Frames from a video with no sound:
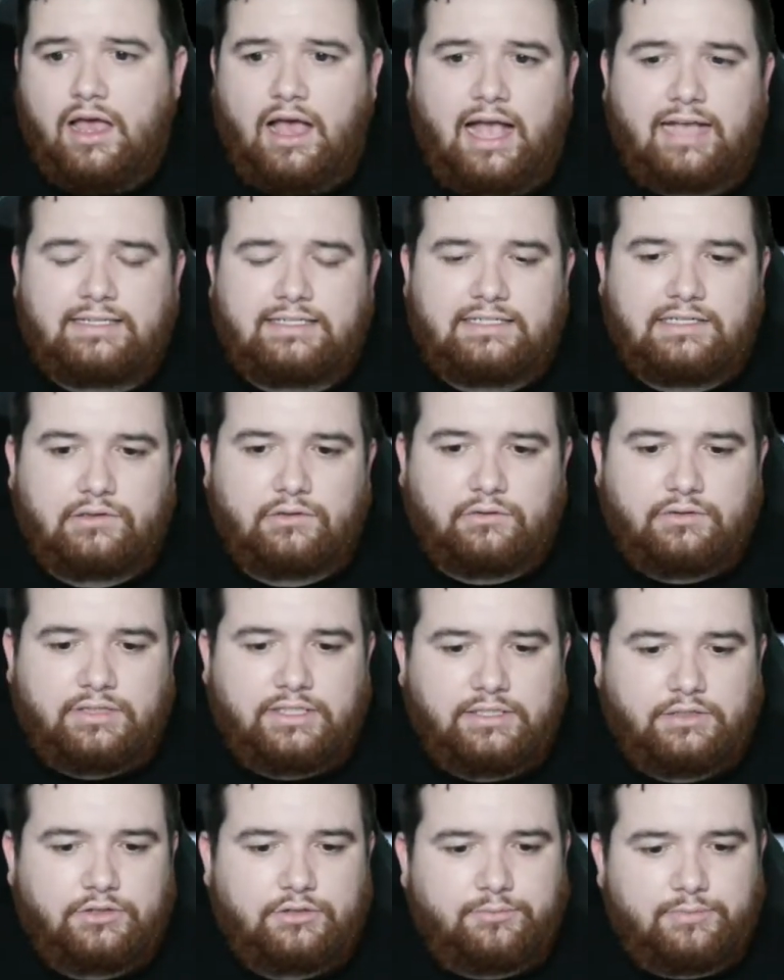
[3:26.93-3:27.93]
I still don't
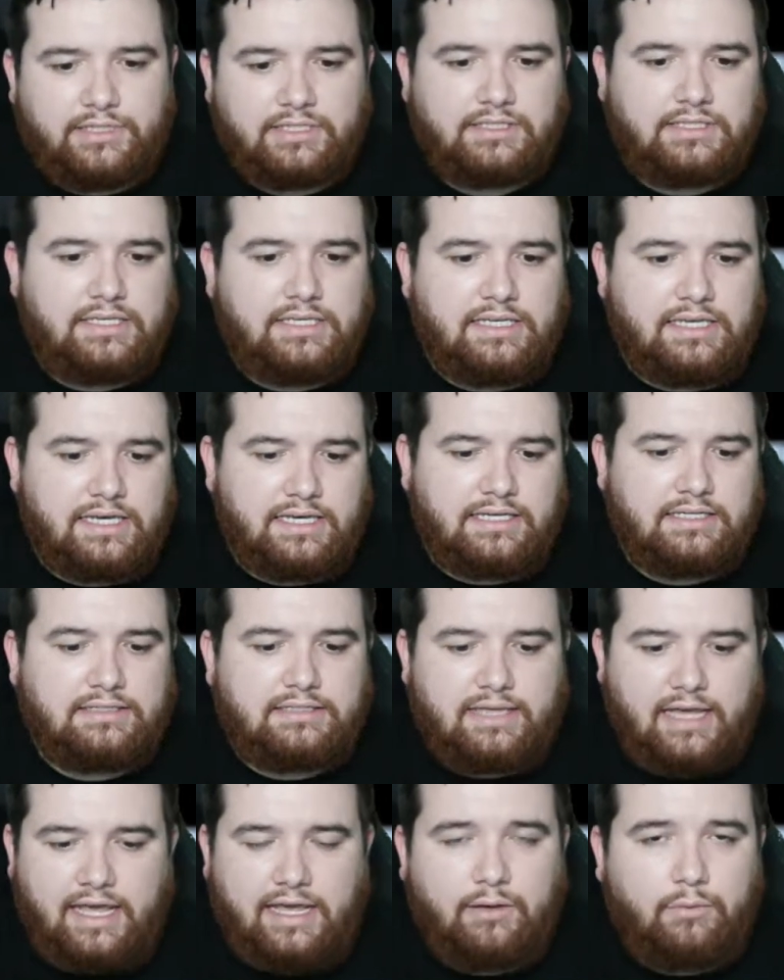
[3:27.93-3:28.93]
think Trubisky
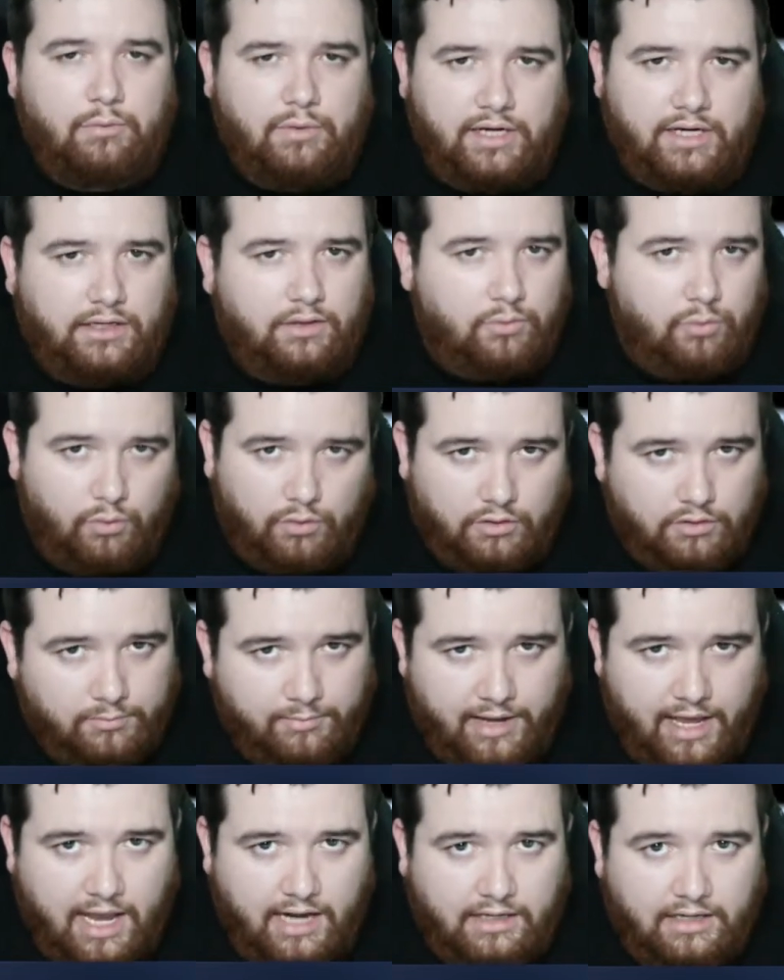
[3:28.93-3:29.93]
is a winning
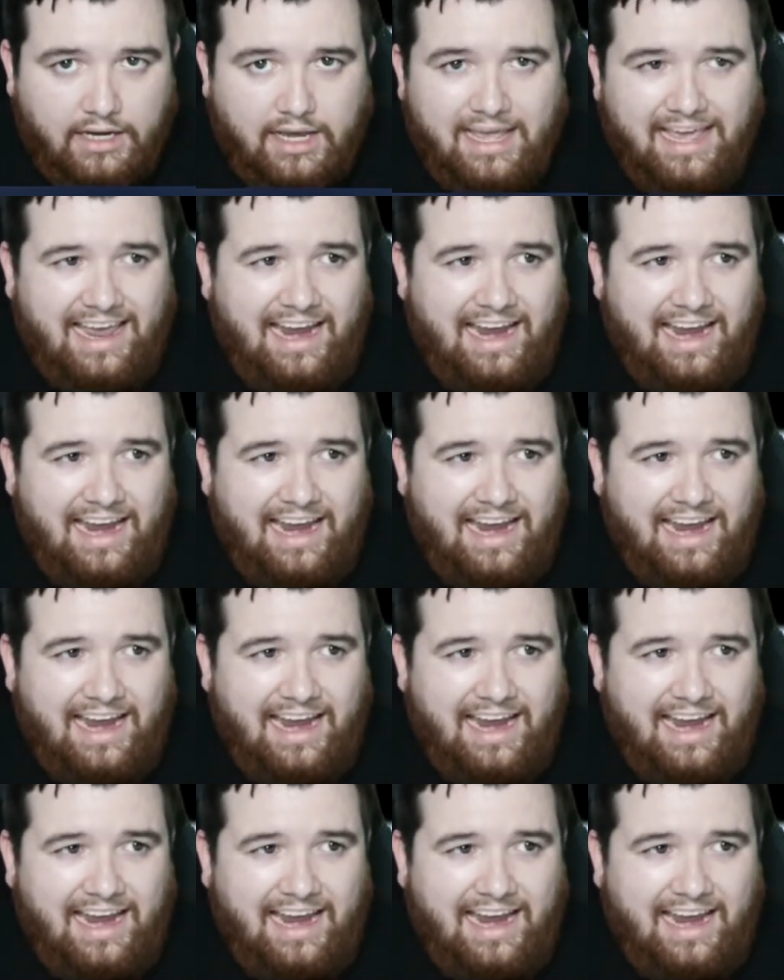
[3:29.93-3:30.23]
quarterback,